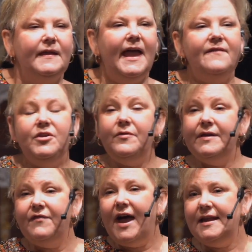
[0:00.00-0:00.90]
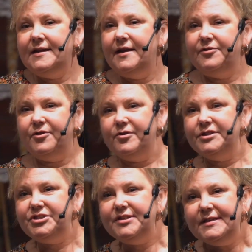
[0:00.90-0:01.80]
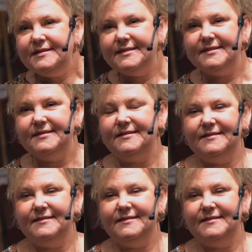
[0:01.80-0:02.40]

Have you invited other Christians?